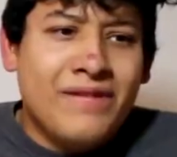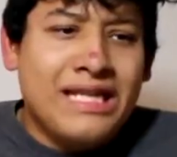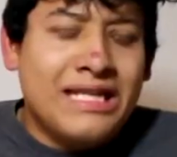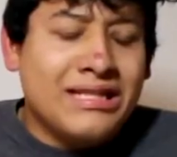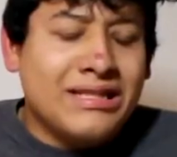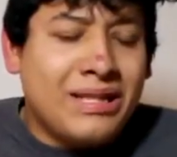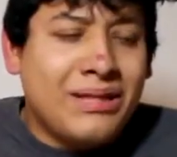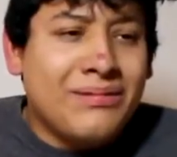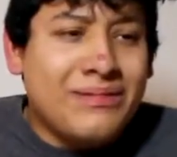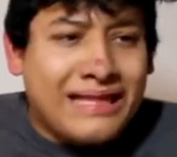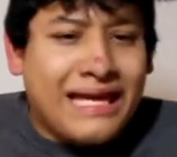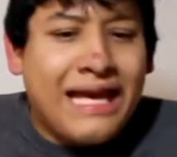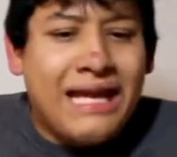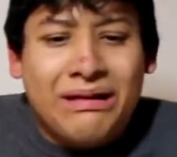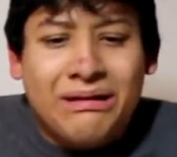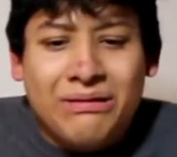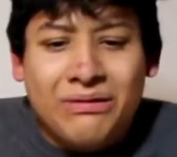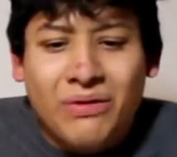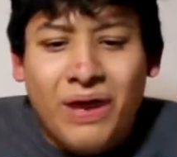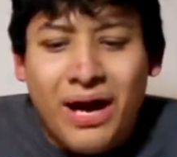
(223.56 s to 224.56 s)
He just keeps
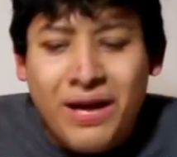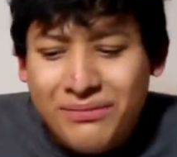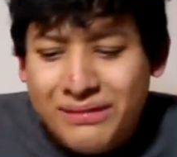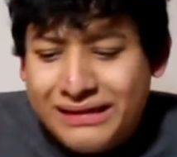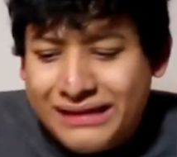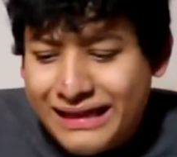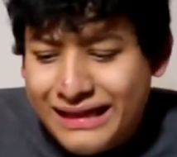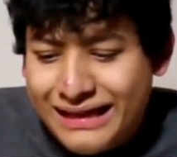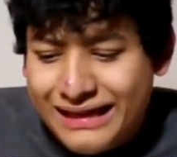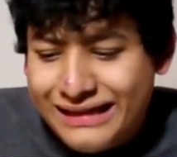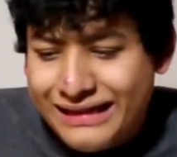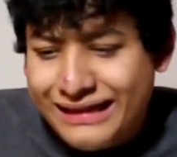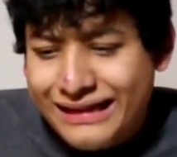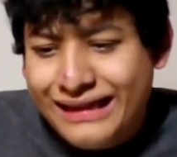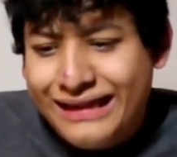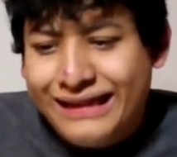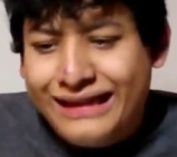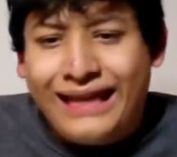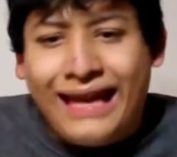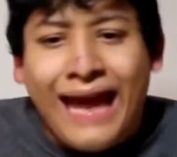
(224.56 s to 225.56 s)
getting away with it,
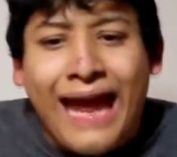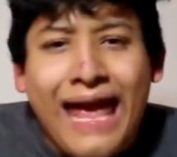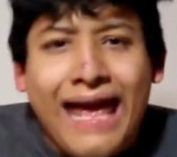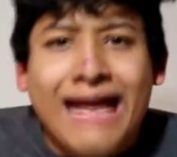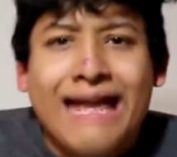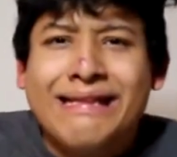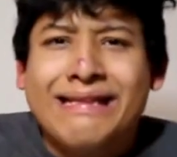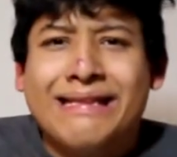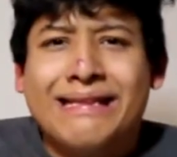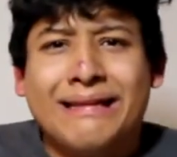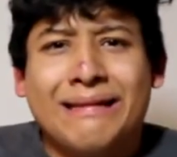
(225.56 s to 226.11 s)
and he can't.